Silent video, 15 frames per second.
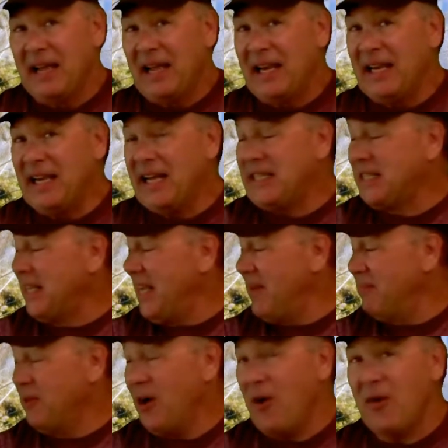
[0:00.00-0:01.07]
Let's
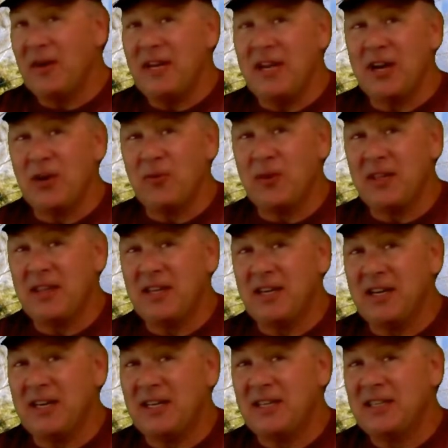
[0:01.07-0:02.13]
keep going here with
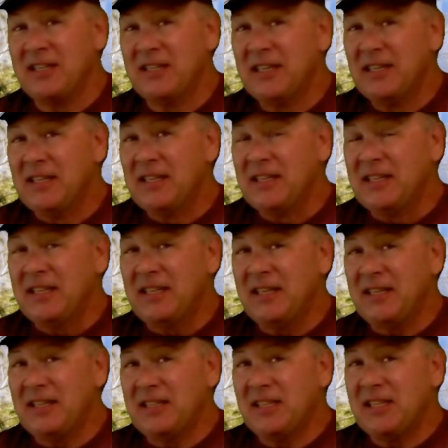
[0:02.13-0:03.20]
the
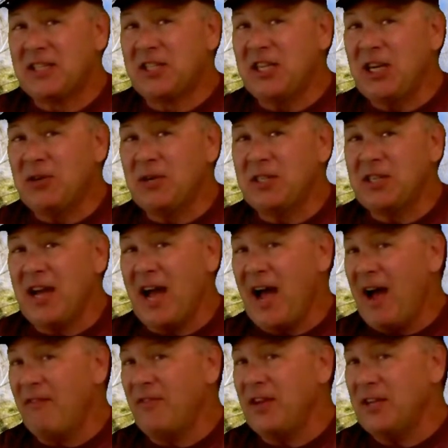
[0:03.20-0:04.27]
secret to
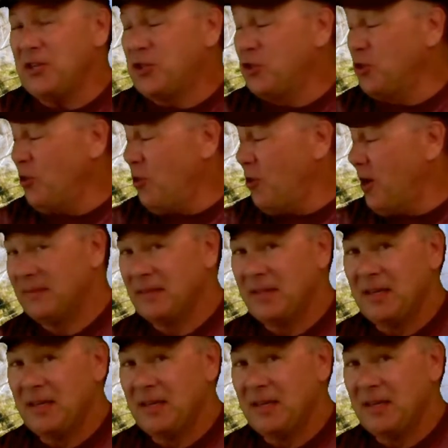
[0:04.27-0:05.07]
having joy.